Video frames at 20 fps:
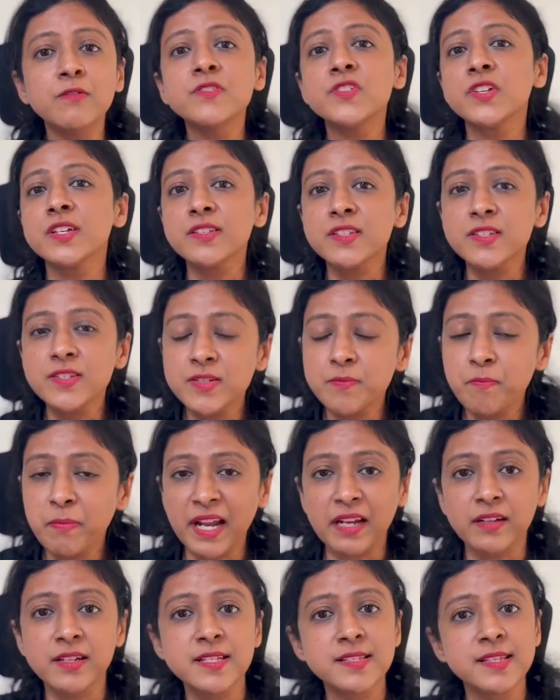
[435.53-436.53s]
just
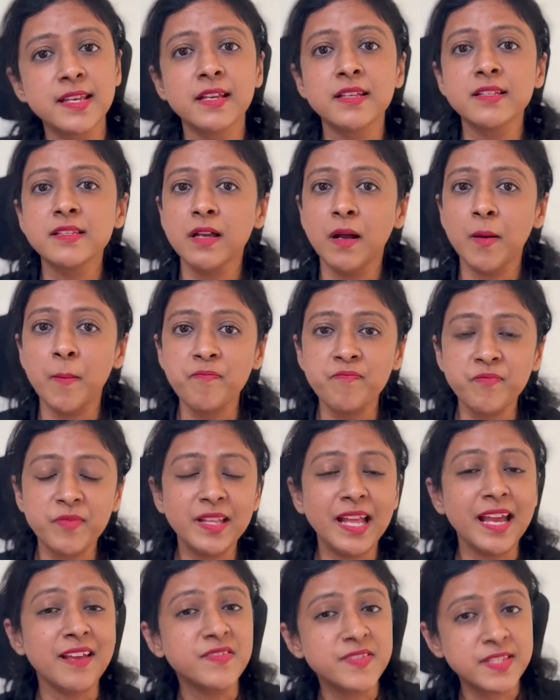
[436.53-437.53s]
practicing some
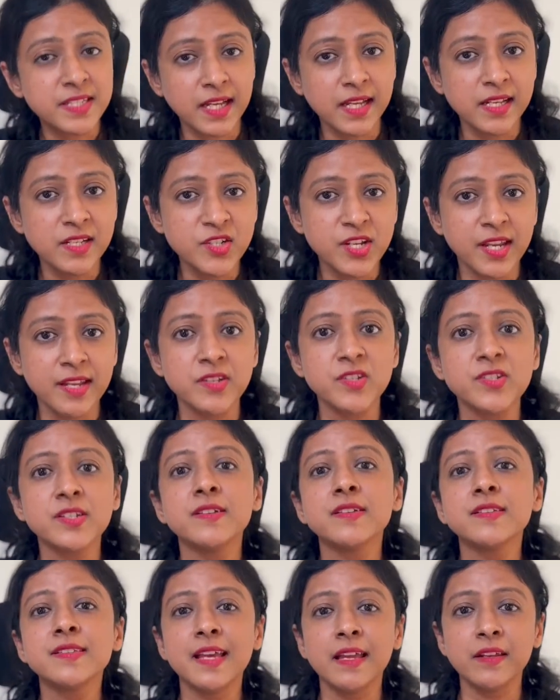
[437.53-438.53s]
lifestyle
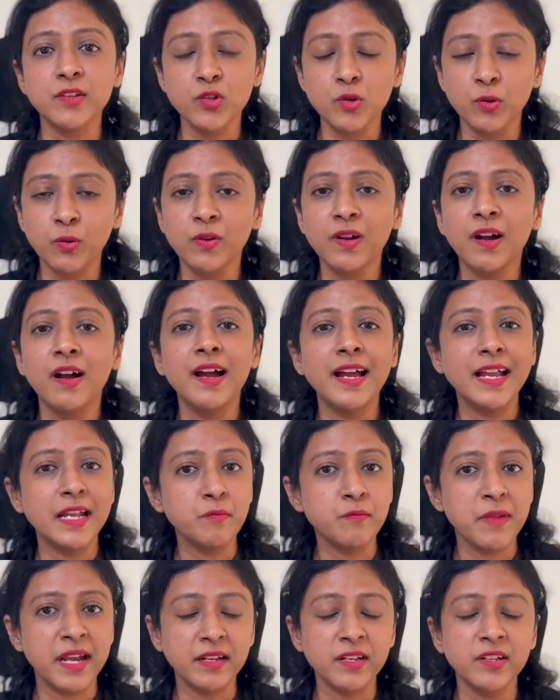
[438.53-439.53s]
changes and yoga
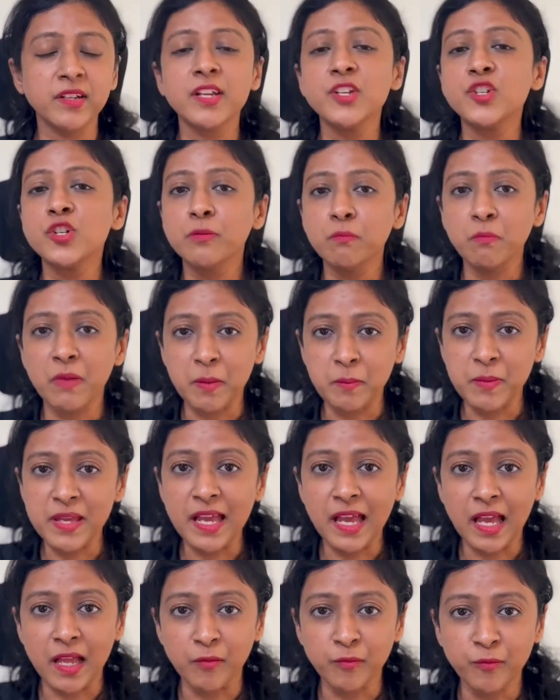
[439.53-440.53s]
and meditation may be
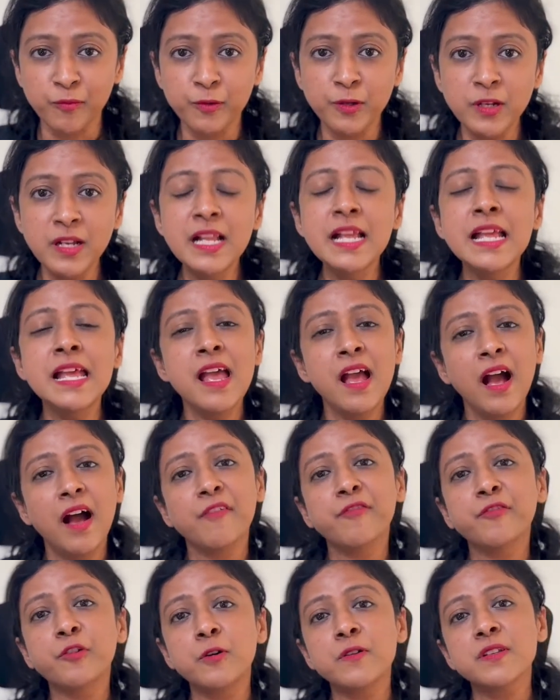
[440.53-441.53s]
helpful.
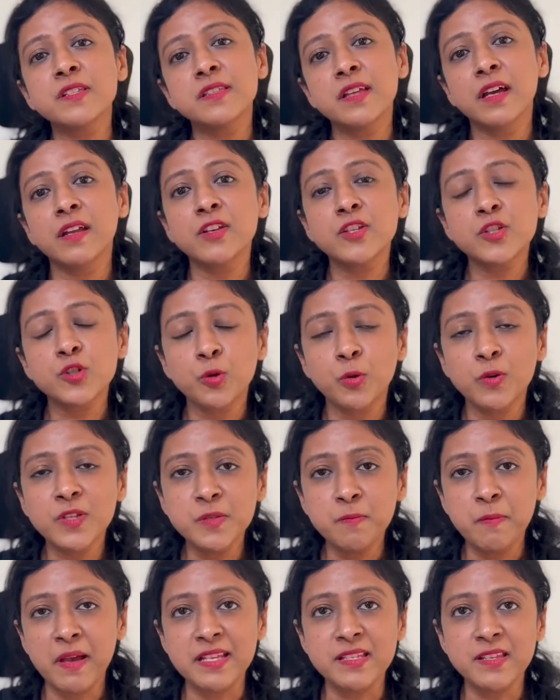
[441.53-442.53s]
Of course, there is no
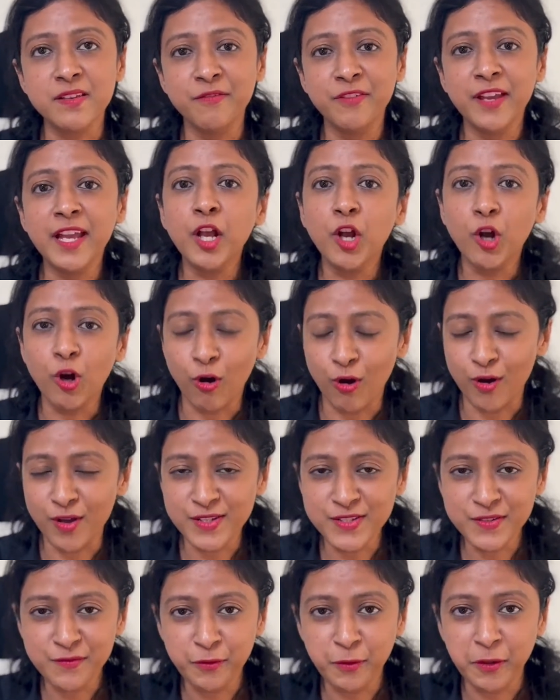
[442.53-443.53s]
specific
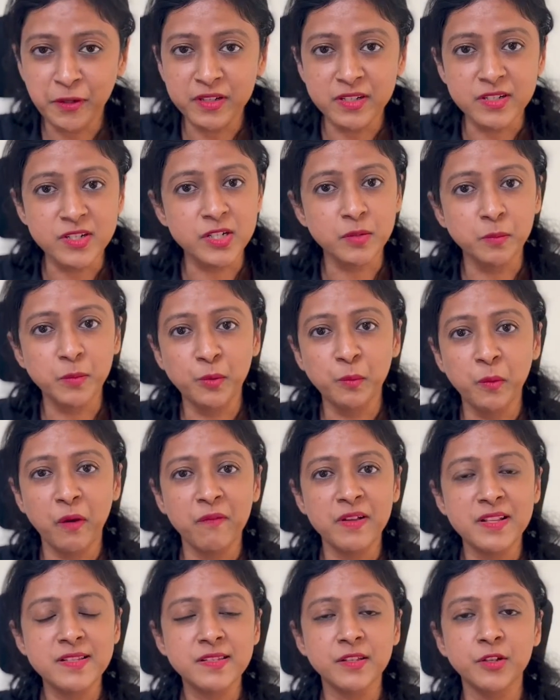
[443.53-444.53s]
cause for irritable
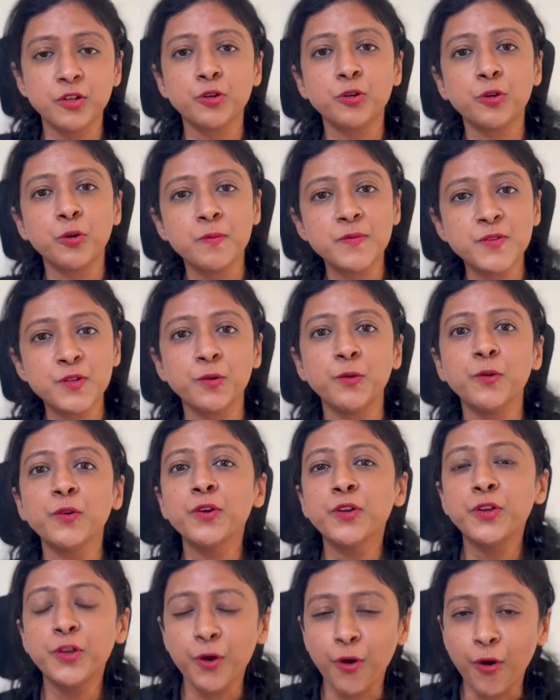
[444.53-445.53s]
bowel syndrome, so
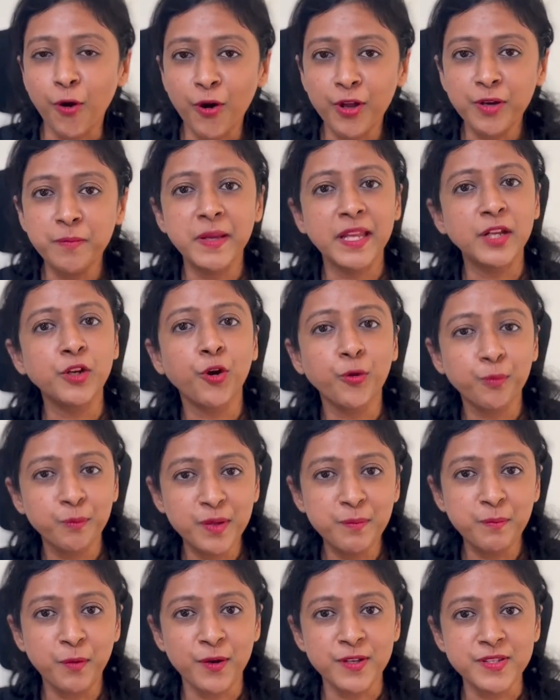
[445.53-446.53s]
cure may not
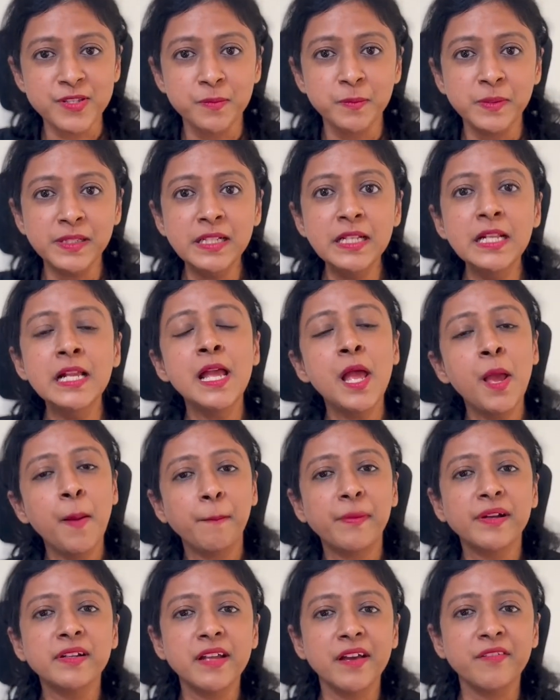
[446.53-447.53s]
be possible,
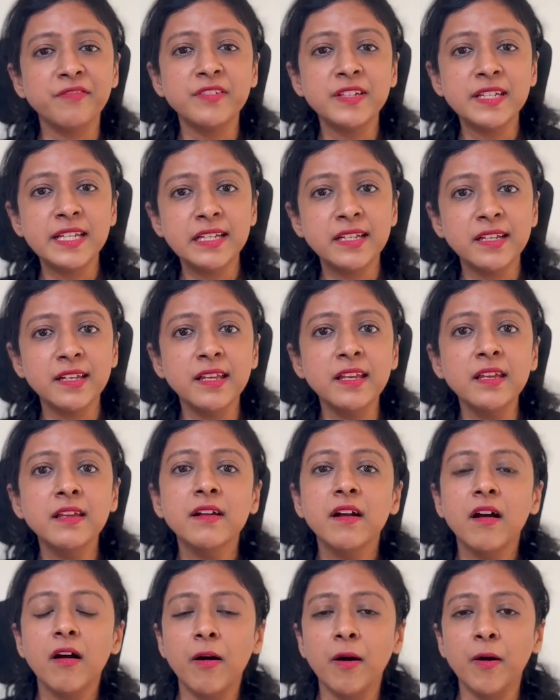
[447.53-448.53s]
but definitely
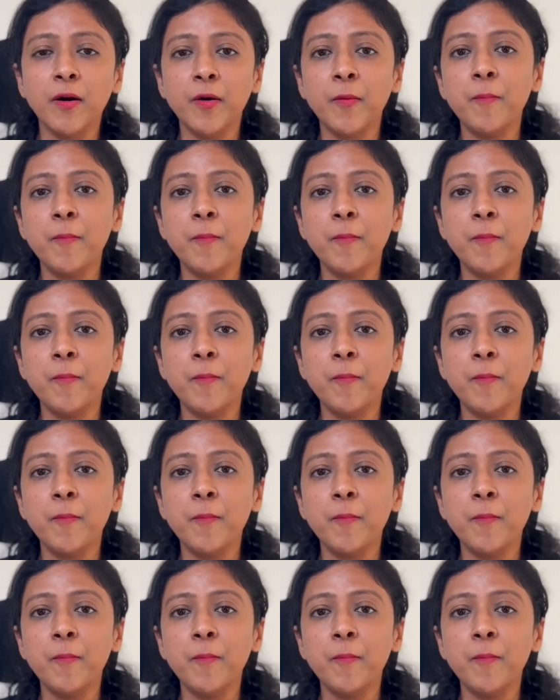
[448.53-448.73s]
a